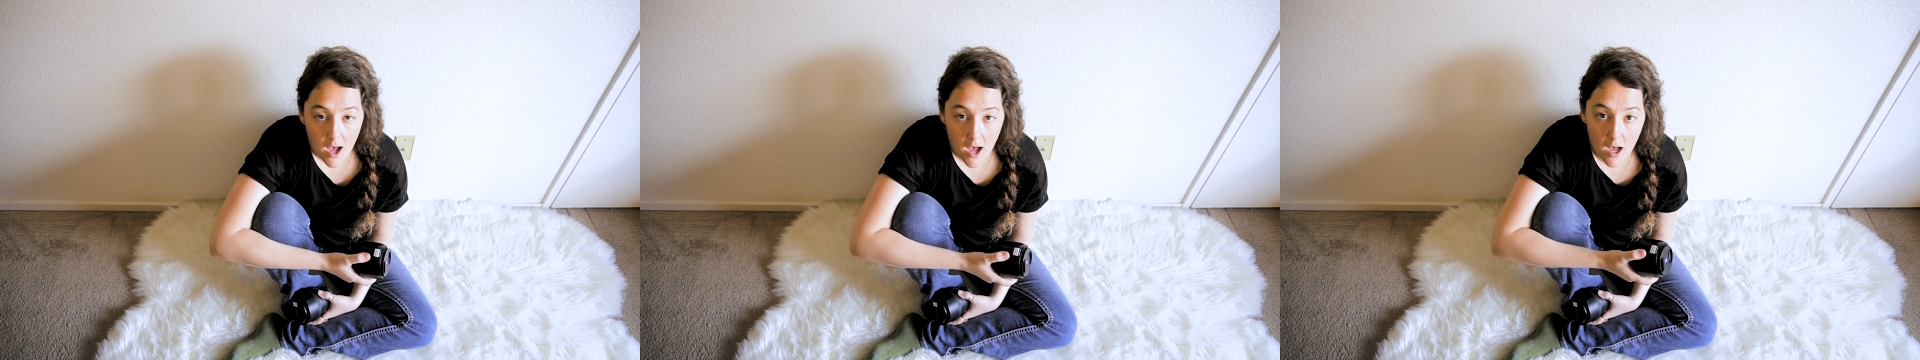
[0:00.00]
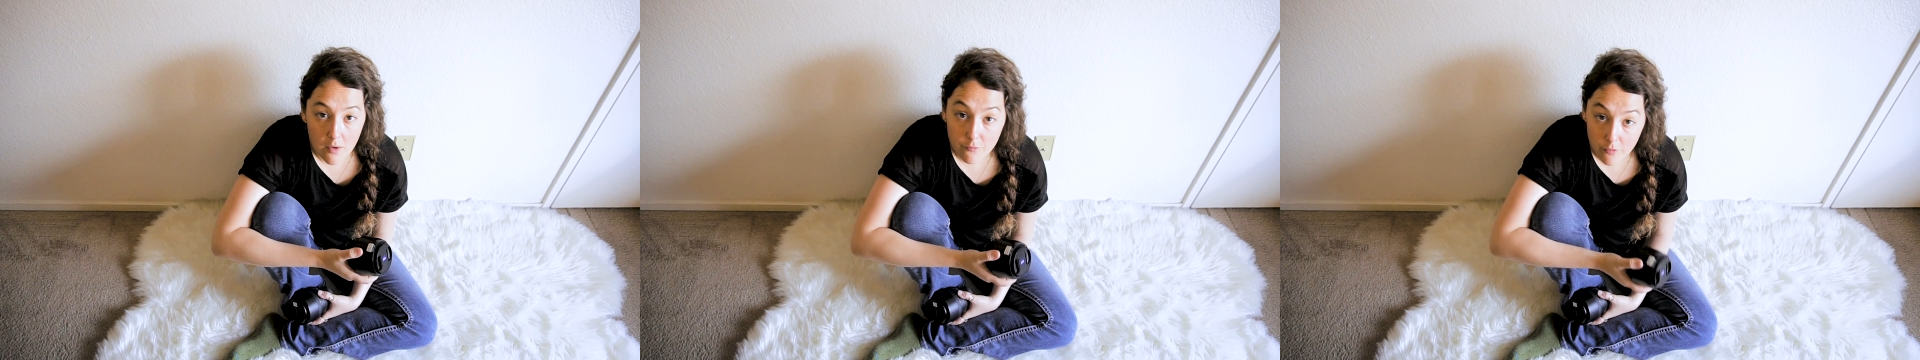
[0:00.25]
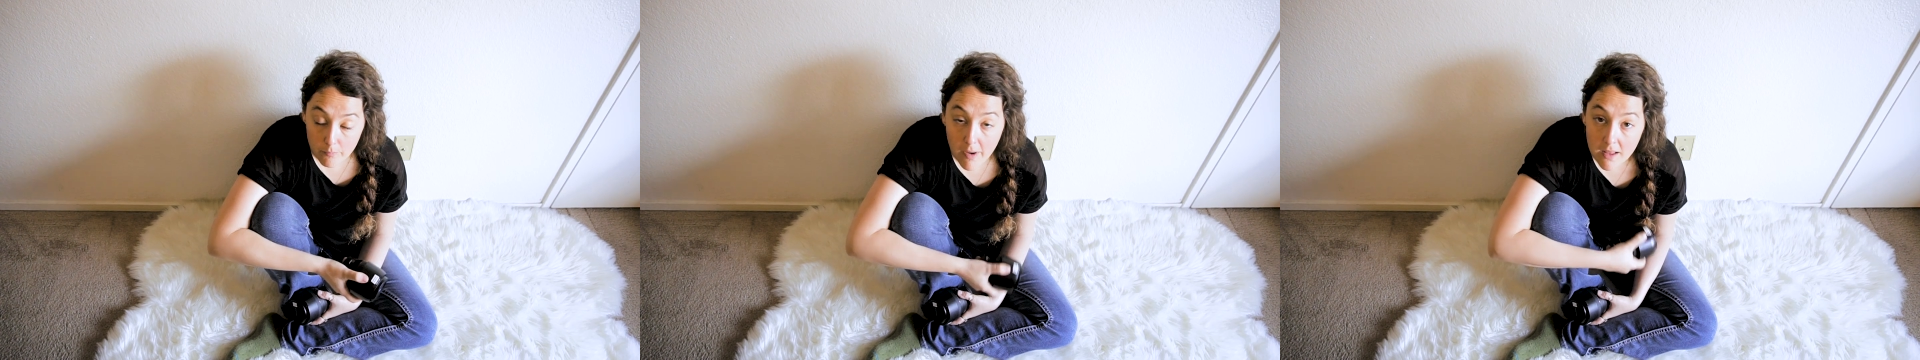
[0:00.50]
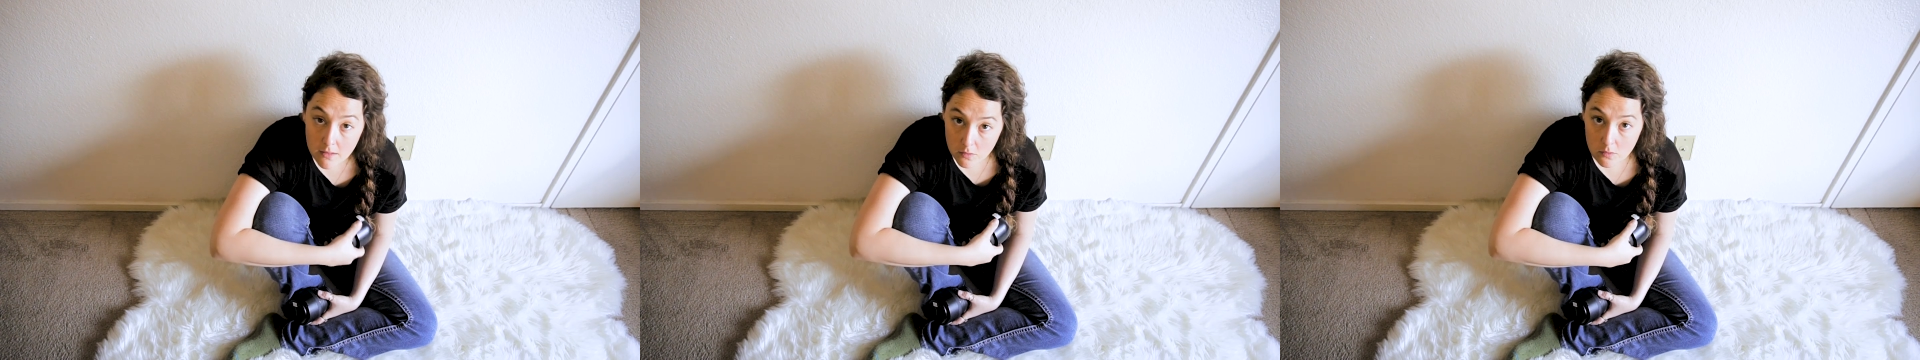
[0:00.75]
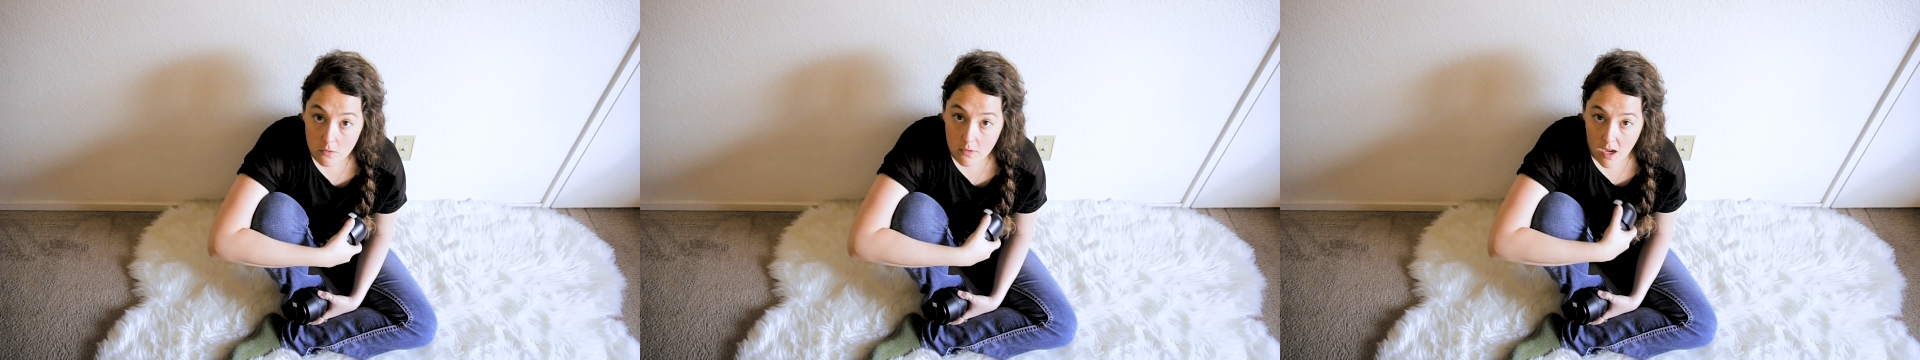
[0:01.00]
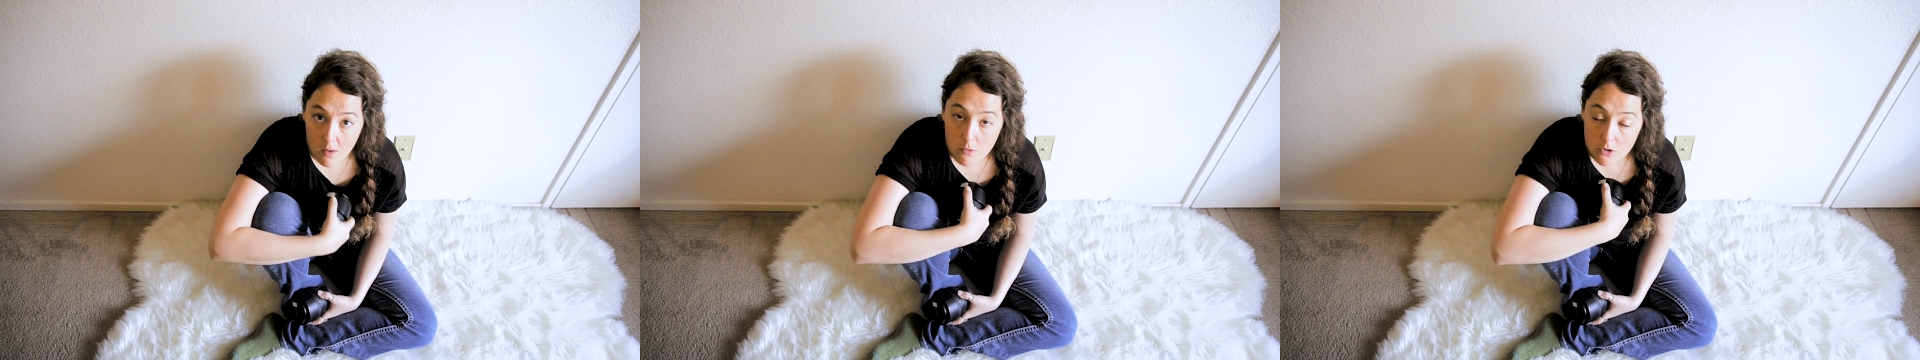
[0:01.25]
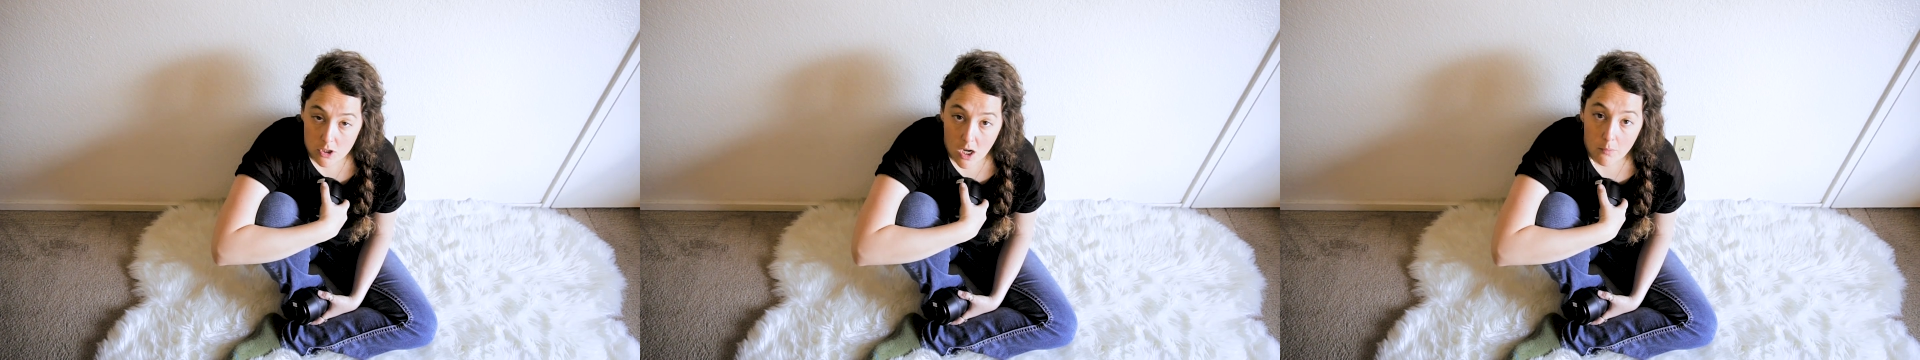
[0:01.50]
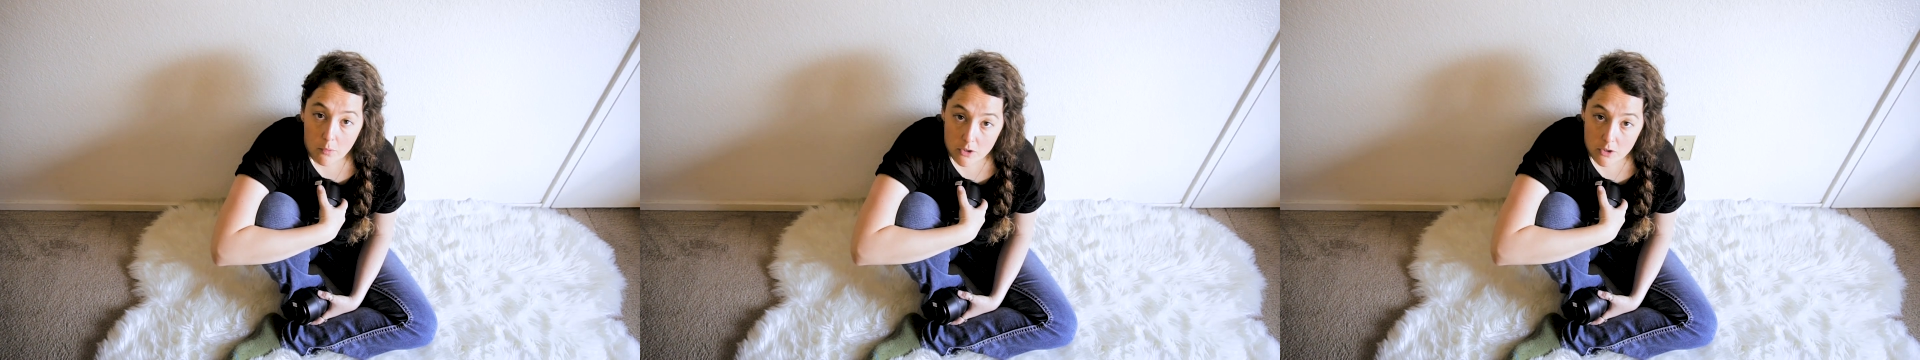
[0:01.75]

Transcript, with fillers: um, from my local camera shop,